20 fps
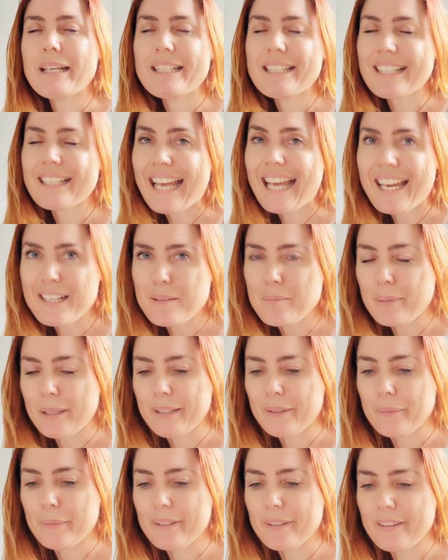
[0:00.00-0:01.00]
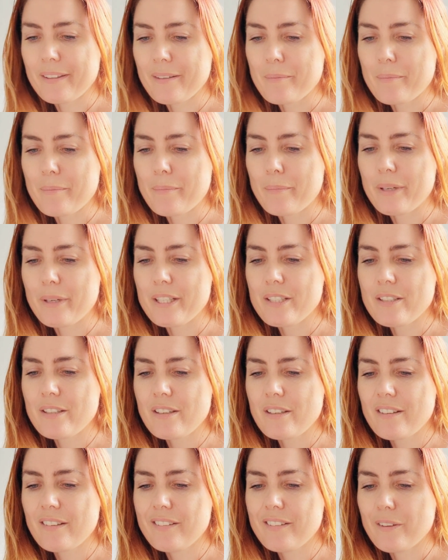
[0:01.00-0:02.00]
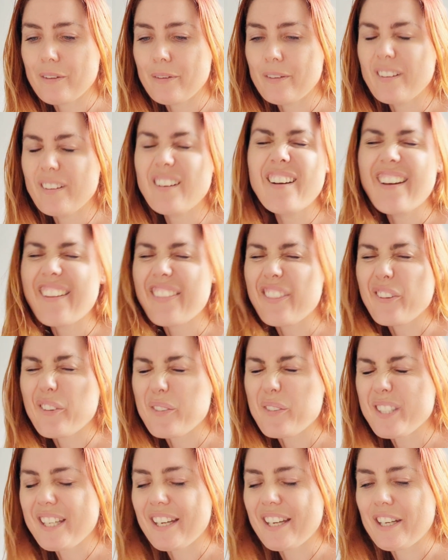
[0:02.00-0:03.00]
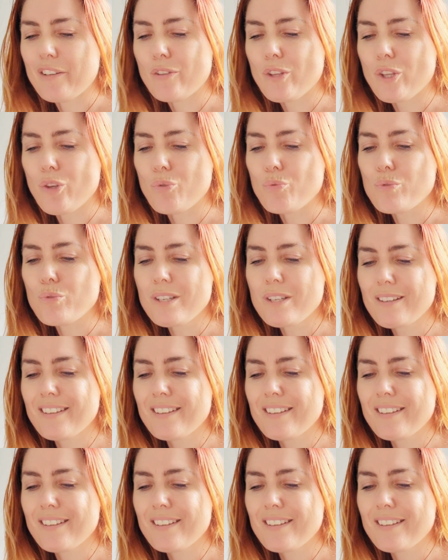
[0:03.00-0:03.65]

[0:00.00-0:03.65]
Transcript: caterpillar with them, which, I thought was kind of cute.